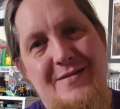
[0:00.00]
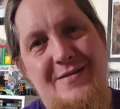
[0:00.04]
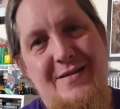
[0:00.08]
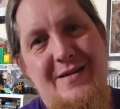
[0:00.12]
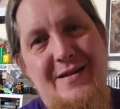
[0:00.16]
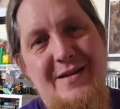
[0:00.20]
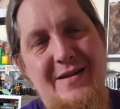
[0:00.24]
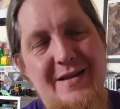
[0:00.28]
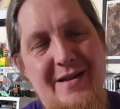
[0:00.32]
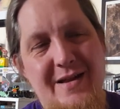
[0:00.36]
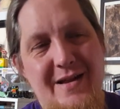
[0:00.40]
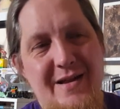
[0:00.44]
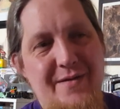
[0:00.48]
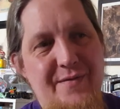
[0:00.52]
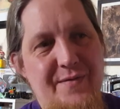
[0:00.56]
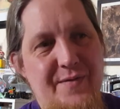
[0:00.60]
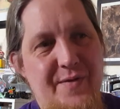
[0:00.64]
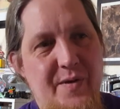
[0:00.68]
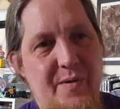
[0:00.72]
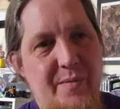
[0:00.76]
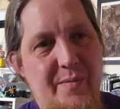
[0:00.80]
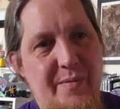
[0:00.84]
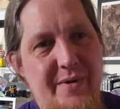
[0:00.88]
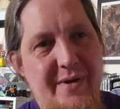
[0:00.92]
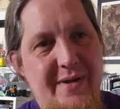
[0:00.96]
You don't have
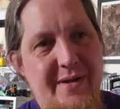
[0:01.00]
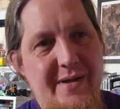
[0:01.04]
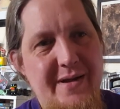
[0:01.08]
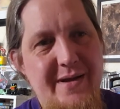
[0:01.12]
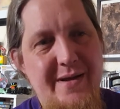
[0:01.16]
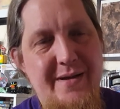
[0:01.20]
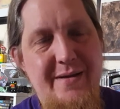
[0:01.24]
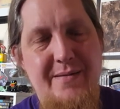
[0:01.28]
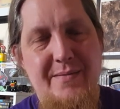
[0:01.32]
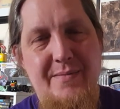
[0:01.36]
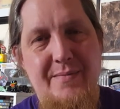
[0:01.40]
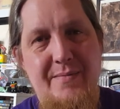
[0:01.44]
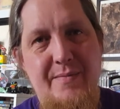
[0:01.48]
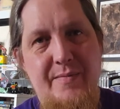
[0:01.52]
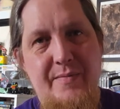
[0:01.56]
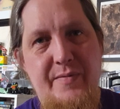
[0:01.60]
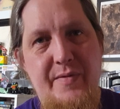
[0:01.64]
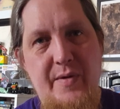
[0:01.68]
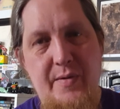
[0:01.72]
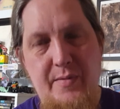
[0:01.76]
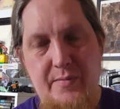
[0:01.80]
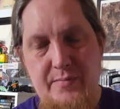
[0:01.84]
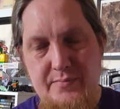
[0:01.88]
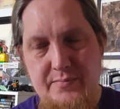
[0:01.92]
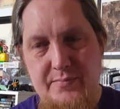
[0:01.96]
to, but he did.
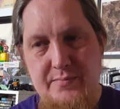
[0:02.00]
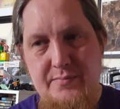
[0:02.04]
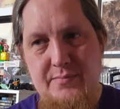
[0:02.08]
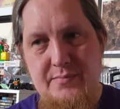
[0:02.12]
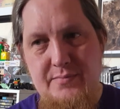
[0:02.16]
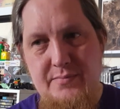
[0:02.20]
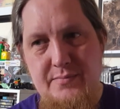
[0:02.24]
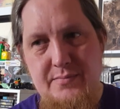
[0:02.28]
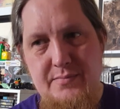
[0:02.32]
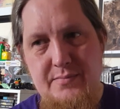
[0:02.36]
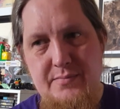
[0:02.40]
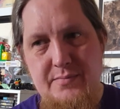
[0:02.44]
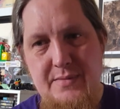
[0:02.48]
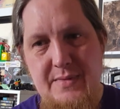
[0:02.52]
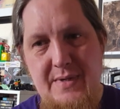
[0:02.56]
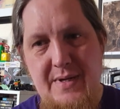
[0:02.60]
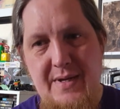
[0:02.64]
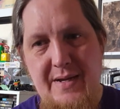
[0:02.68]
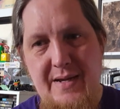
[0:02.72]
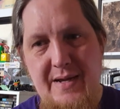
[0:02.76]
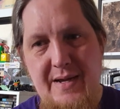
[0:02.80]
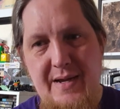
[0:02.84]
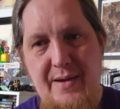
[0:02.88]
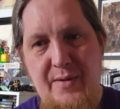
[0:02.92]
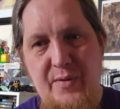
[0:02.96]
So I,
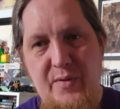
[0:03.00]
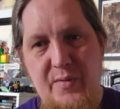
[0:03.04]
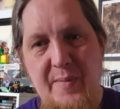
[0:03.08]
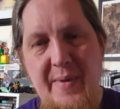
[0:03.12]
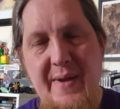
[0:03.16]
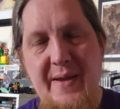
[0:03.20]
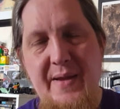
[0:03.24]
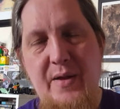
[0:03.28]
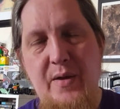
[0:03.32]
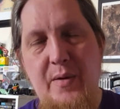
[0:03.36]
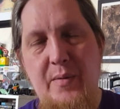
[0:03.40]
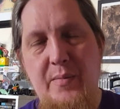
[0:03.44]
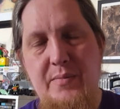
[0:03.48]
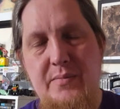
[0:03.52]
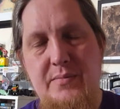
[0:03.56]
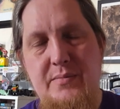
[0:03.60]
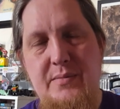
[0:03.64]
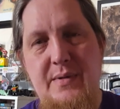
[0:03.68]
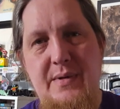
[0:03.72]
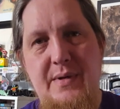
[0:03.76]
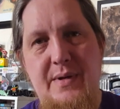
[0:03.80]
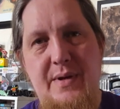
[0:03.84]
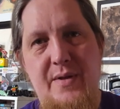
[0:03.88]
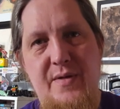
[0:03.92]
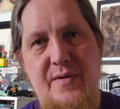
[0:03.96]
I was made up.
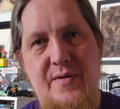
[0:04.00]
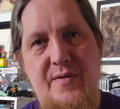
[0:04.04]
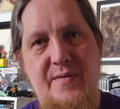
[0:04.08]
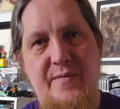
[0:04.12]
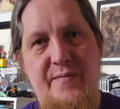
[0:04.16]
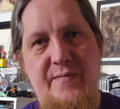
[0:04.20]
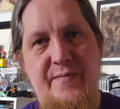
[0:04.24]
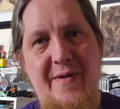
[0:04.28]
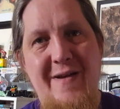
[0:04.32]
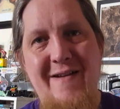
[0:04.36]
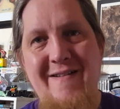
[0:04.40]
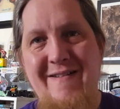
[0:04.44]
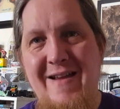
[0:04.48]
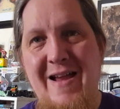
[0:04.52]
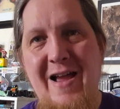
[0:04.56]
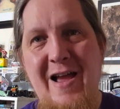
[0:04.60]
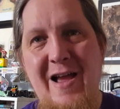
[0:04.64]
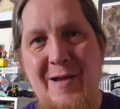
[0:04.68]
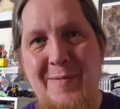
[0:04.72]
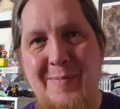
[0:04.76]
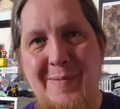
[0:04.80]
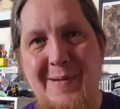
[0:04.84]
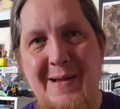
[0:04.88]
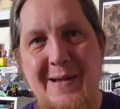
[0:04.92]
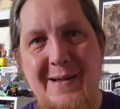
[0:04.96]
I was very
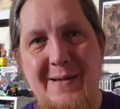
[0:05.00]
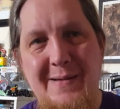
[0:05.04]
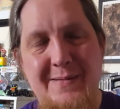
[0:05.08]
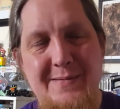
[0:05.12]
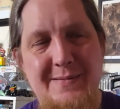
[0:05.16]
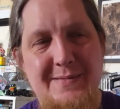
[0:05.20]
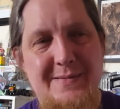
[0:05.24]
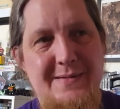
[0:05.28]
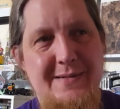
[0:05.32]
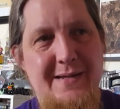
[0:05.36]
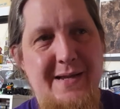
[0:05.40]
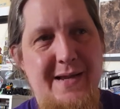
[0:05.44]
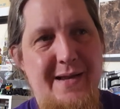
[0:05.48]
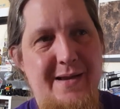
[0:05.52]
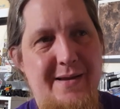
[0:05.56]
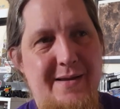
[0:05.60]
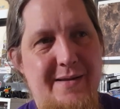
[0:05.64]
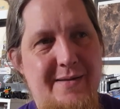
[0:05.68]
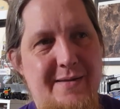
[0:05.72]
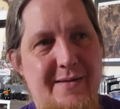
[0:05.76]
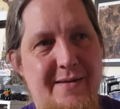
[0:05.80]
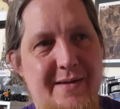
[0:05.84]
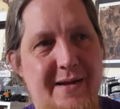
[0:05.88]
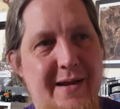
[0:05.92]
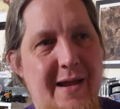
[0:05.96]
happy that
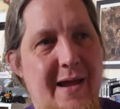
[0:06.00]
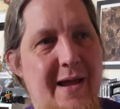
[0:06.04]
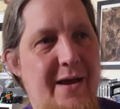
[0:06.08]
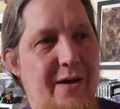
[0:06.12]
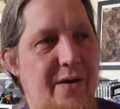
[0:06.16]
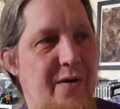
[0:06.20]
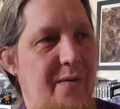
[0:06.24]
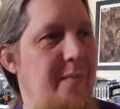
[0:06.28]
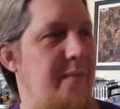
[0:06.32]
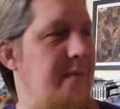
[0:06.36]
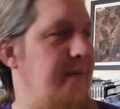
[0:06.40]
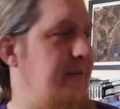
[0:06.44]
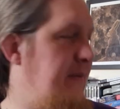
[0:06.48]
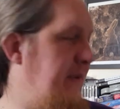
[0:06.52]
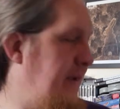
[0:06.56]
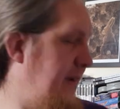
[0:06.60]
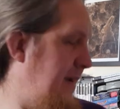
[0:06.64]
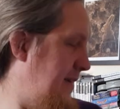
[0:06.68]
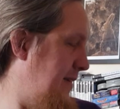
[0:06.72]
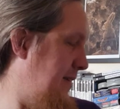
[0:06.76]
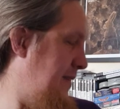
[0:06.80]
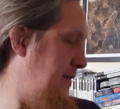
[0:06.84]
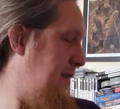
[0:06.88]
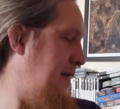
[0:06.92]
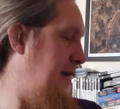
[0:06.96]
the guy who like
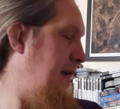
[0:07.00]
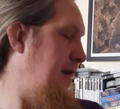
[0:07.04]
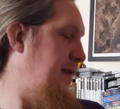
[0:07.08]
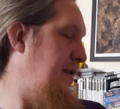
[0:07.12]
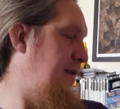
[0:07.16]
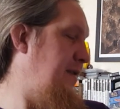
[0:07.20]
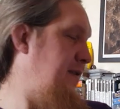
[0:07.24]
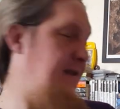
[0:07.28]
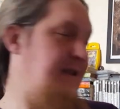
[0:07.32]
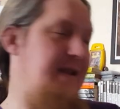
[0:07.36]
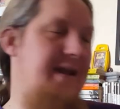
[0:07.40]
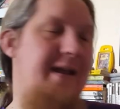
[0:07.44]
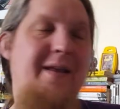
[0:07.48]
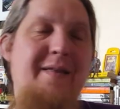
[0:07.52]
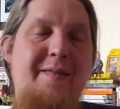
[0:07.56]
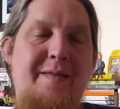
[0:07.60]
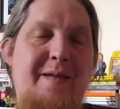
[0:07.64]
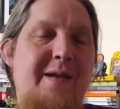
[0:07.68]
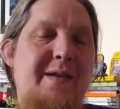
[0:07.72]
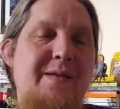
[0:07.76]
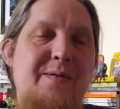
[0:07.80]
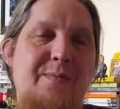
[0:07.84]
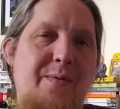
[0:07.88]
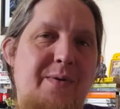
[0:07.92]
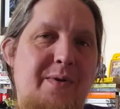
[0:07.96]
designed the
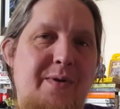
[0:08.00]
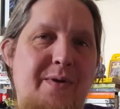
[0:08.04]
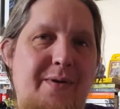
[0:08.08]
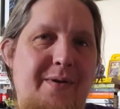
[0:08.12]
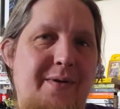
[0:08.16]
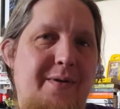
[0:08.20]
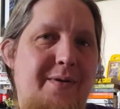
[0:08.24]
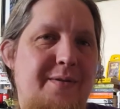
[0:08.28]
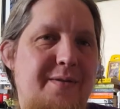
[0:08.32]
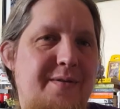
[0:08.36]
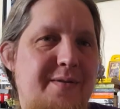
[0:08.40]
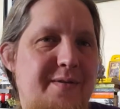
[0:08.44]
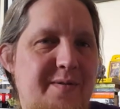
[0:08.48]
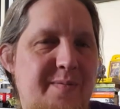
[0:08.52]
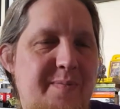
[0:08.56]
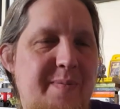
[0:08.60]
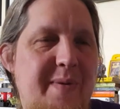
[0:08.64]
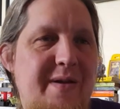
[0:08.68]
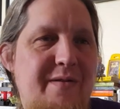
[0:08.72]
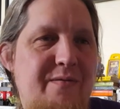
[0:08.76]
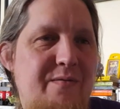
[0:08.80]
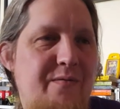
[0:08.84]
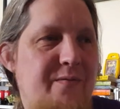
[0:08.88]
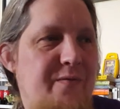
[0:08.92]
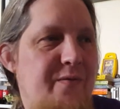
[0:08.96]
ZX81 and
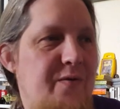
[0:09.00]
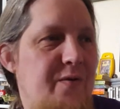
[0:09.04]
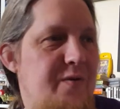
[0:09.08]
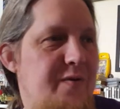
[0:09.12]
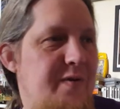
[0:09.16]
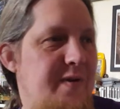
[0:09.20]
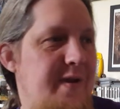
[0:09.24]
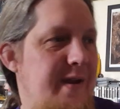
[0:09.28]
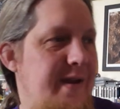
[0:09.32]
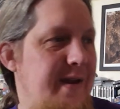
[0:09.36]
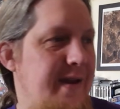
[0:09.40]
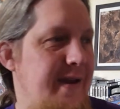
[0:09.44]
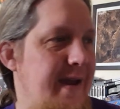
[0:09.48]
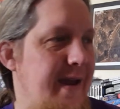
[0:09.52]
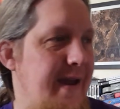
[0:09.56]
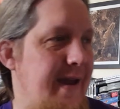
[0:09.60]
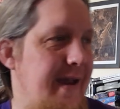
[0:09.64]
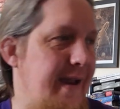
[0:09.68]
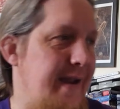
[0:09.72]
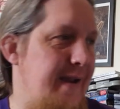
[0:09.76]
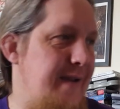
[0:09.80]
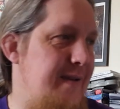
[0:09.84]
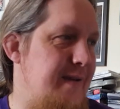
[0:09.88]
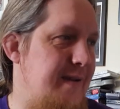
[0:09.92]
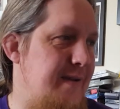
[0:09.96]
Spectrum 48K,
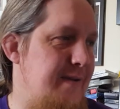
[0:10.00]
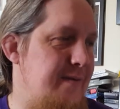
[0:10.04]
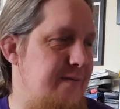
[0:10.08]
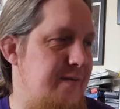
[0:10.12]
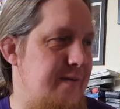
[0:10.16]
etc.